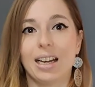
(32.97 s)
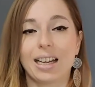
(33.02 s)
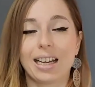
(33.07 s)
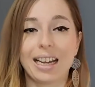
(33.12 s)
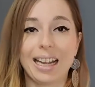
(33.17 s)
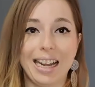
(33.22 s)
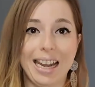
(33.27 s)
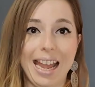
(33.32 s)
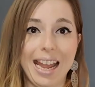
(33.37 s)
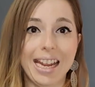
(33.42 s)

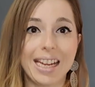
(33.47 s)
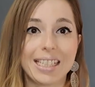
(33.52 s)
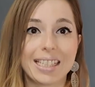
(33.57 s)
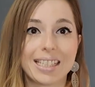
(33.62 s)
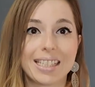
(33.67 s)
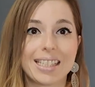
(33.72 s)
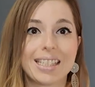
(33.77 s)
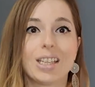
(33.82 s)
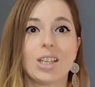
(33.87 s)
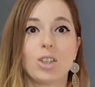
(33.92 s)

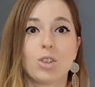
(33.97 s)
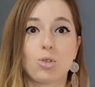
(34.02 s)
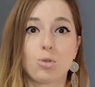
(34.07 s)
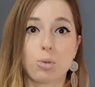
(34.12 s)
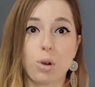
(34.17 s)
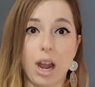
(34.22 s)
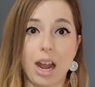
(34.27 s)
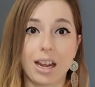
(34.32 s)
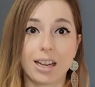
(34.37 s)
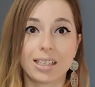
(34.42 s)
collects,
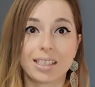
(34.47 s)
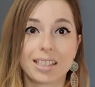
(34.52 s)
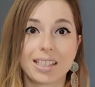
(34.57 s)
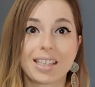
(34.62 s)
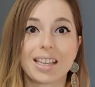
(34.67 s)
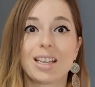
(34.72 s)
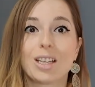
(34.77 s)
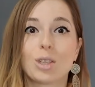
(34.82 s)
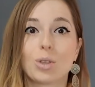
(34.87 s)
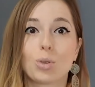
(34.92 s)
tracks,
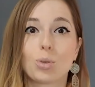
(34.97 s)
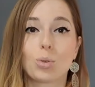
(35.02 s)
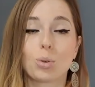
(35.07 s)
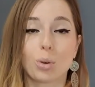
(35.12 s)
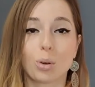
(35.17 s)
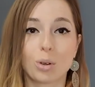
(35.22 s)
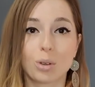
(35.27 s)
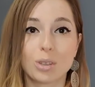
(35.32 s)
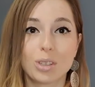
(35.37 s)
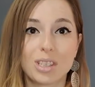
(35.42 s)

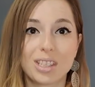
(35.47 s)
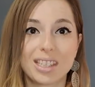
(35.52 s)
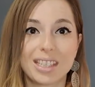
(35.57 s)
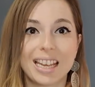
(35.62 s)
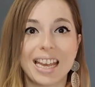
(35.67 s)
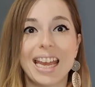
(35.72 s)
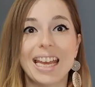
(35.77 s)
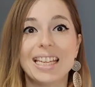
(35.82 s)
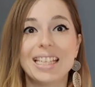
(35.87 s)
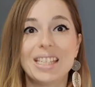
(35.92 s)
sorts,
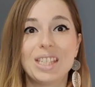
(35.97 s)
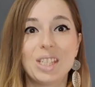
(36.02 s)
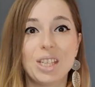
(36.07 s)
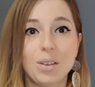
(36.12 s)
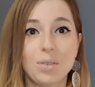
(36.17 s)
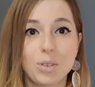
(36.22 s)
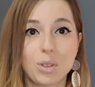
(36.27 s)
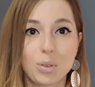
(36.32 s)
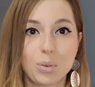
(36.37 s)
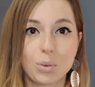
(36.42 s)
and
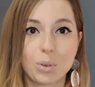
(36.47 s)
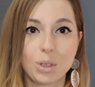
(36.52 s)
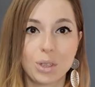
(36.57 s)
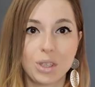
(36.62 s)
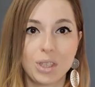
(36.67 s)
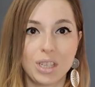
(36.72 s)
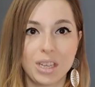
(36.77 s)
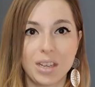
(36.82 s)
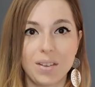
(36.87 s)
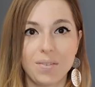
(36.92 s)
sifts through the
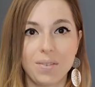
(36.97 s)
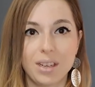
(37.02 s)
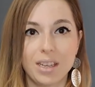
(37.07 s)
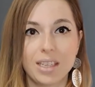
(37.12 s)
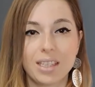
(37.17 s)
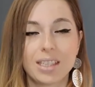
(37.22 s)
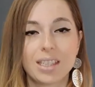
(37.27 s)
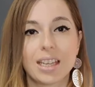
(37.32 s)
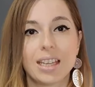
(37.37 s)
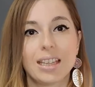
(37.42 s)

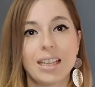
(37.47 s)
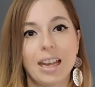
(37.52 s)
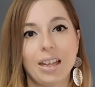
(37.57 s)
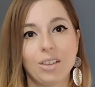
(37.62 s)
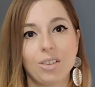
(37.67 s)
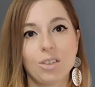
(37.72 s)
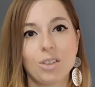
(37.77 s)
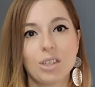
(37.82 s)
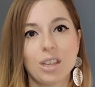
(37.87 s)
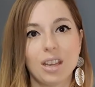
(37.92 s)
CVs that
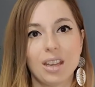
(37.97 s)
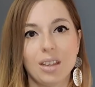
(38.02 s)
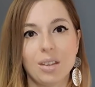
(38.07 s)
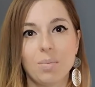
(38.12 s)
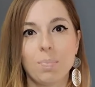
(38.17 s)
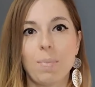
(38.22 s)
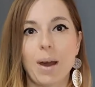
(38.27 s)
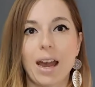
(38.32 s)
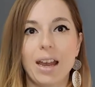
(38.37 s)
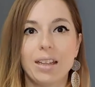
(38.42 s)
are
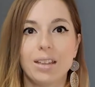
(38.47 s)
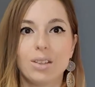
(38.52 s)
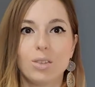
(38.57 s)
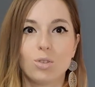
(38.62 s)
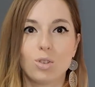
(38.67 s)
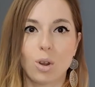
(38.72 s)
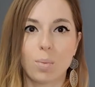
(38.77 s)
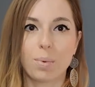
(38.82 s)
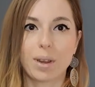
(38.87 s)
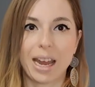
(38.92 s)
sent by the
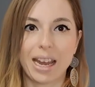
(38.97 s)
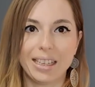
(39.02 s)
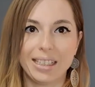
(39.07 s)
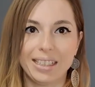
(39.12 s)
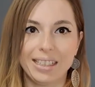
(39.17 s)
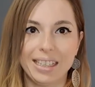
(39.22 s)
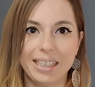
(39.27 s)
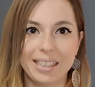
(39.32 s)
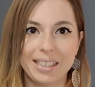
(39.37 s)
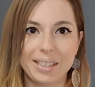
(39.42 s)
job
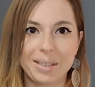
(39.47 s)
candidates.